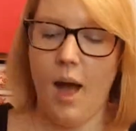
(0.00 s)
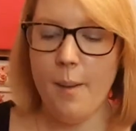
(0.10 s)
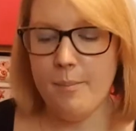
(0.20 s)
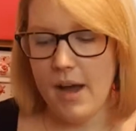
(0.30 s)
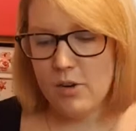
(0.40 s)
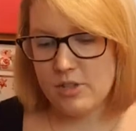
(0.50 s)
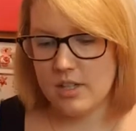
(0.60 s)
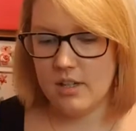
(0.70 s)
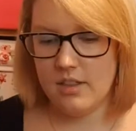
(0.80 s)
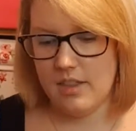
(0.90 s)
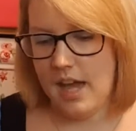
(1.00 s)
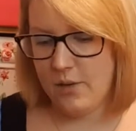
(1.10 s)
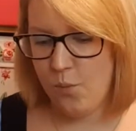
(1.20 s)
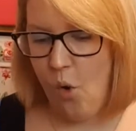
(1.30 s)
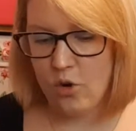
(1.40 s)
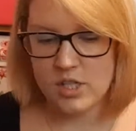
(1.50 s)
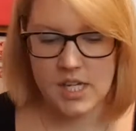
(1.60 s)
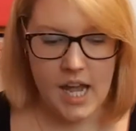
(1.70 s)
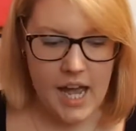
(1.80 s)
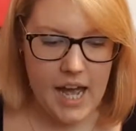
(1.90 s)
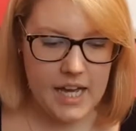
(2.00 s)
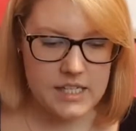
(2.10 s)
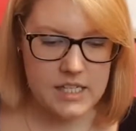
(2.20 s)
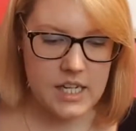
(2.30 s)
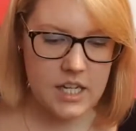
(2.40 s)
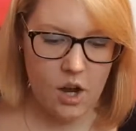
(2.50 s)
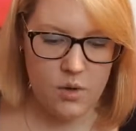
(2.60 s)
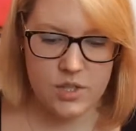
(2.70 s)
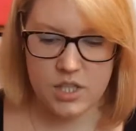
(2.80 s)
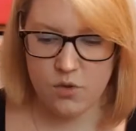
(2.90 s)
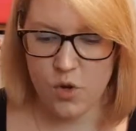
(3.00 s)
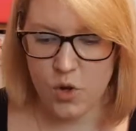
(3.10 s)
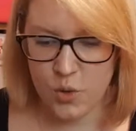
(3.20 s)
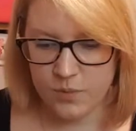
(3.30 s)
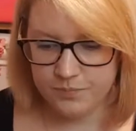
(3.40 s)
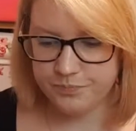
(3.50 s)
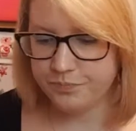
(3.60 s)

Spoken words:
about that wand. And it goes through